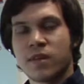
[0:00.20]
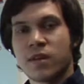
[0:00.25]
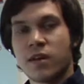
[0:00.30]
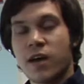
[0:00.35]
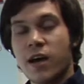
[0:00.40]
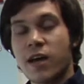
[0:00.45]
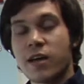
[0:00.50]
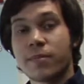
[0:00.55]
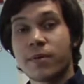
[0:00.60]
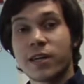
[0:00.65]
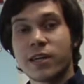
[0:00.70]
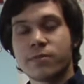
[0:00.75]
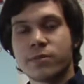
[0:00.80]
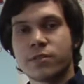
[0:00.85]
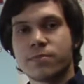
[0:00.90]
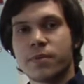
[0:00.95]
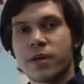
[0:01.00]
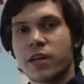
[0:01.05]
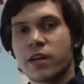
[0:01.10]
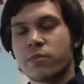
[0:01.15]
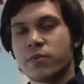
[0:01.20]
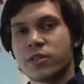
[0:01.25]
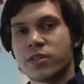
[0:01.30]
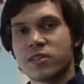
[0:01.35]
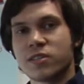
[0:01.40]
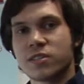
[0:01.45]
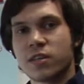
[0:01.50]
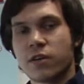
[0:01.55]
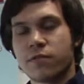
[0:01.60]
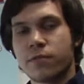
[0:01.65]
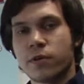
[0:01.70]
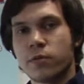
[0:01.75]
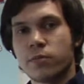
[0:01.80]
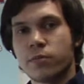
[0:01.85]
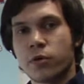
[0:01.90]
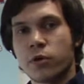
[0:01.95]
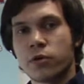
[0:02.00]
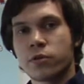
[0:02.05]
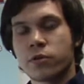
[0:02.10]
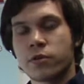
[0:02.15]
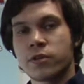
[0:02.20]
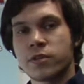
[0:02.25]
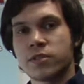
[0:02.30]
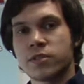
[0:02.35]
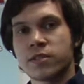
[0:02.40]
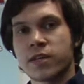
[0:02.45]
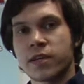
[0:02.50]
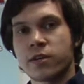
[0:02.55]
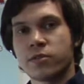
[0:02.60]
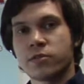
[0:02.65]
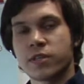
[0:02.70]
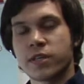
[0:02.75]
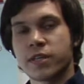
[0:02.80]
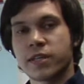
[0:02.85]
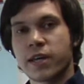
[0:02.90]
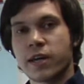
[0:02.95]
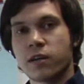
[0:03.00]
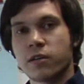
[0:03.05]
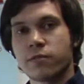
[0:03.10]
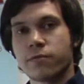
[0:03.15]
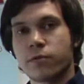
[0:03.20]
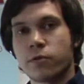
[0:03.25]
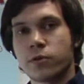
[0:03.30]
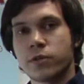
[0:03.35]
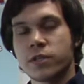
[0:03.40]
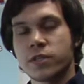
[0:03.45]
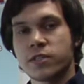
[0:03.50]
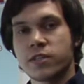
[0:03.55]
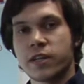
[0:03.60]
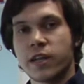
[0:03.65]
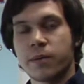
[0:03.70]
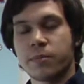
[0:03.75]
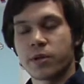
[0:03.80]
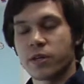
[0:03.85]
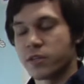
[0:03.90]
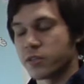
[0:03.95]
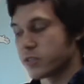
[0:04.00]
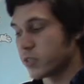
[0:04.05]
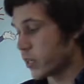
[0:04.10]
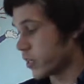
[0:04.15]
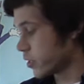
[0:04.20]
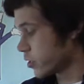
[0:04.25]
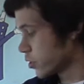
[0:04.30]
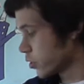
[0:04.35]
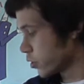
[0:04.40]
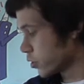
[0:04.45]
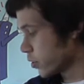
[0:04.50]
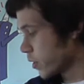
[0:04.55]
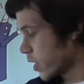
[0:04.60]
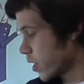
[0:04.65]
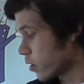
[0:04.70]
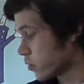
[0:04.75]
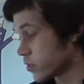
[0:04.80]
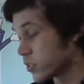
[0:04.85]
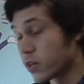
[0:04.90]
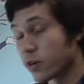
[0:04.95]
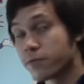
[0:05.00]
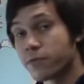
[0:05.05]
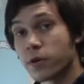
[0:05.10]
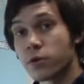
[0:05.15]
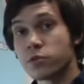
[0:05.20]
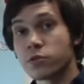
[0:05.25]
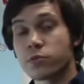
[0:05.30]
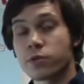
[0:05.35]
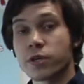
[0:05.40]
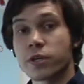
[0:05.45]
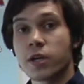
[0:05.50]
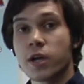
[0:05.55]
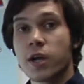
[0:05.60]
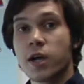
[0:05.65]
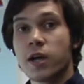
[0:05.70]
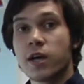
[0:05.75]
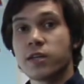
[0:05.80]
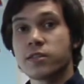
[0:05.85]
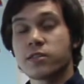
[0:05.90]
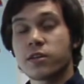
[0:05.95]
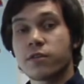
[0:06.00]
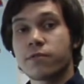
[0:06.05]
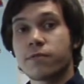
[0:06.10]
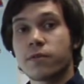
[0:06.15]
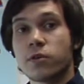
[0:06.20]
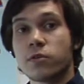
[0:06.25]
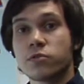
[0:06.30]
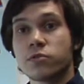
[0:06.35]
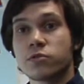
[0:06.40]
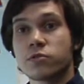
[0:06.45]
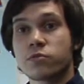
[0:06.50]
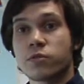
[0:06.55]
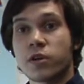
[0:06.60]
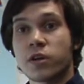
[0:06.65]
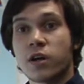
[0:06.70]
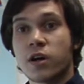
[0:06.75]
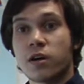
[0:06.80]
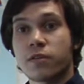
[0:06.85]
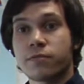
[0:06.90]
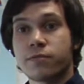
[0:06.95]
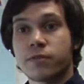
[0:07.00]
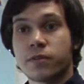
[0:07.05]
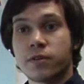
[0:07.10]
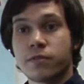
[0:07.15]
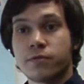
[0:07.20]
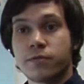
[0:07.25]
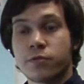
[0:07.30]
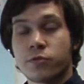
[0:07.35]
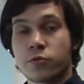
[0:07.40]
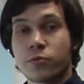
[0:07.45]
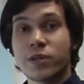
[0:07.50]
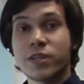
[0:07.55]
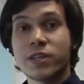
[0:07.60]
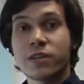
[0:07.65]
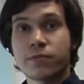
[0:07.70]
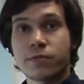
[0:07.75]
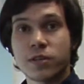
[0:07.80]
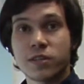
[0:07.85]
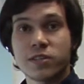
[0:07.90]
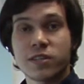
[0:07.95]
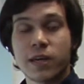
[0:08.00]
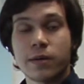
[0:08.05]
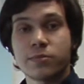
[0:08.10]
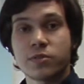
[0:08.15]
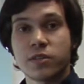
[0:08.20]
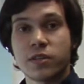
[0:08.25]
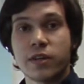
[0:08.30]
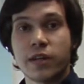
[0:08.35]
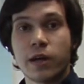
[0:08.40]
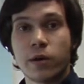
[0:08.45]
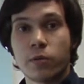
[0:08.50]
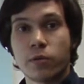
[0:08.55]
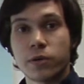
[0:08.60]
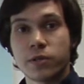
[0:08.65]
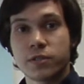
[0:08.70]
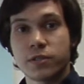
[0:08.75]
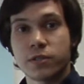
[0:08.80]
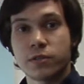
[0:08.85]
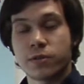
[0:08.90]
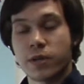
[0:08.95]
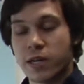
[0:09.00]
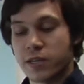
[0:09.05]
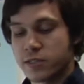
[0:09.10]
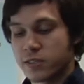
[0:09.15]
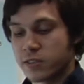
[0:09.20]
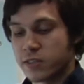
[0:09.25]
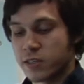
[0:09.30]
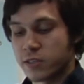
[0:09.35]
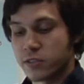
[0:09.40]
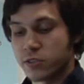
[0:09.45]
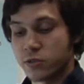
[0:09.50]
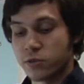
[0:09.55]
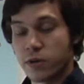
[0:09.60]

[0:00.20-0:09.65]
Hi, my name is Ben. I'm with a cell phone broker in San Jose, California. And today I'm going to kind of show you how cell phones work. Cell phones run off of three different types of networks in the United States.